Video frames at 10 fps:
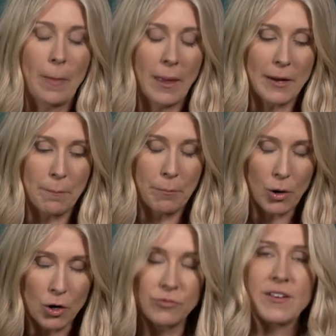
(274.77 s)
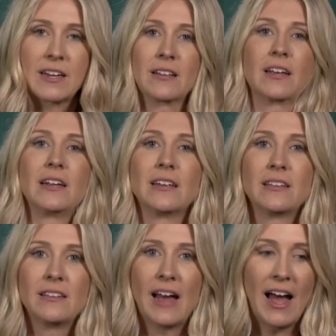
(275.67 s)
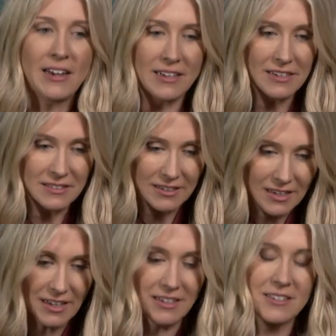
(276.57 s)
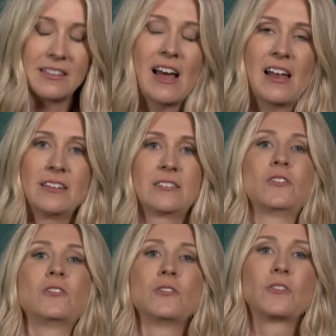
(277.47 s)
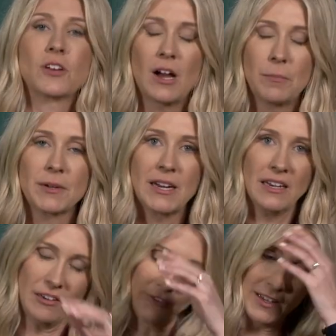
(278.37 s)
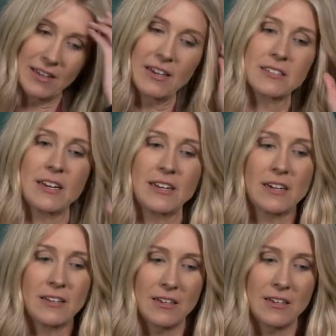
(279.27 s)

like perfectly. That is it. That is all the complicated feelings like